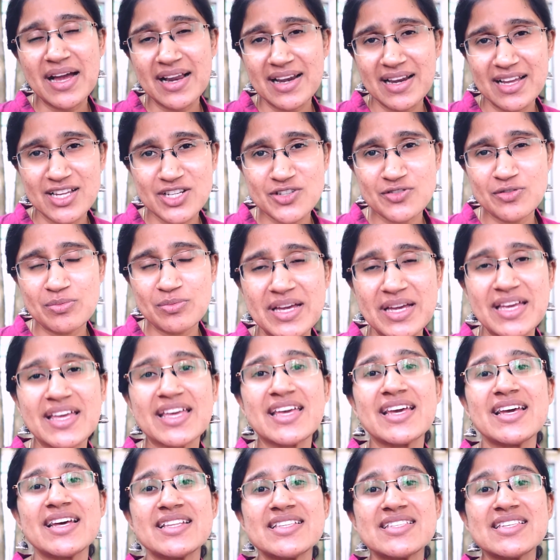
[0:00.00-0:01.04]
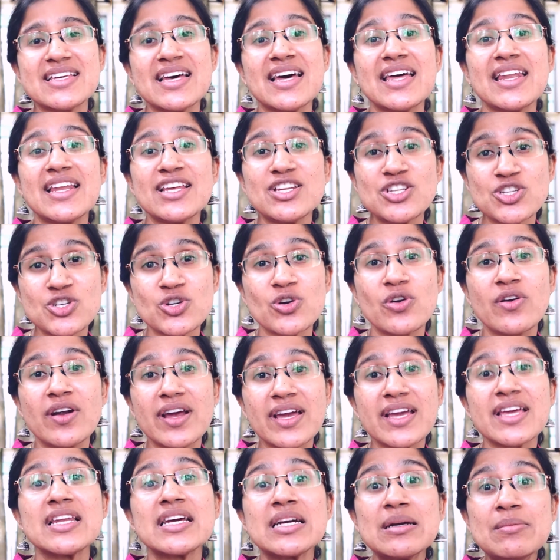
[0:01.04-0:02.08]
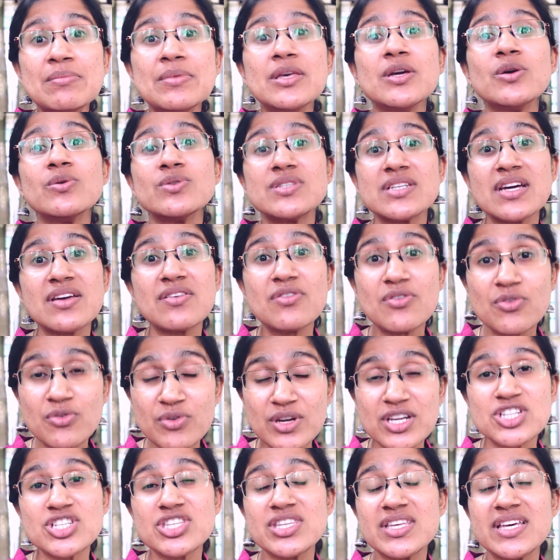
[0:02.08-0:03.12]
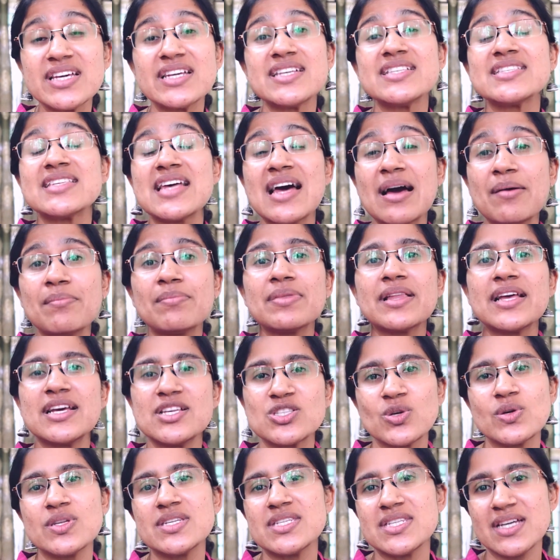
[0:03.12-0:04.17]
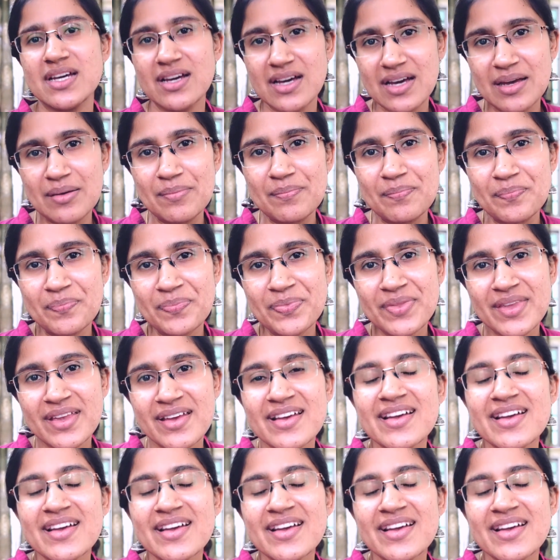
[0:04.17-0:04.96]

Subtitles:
lunch for kids, and ensure I can commute and reach the exam place on time.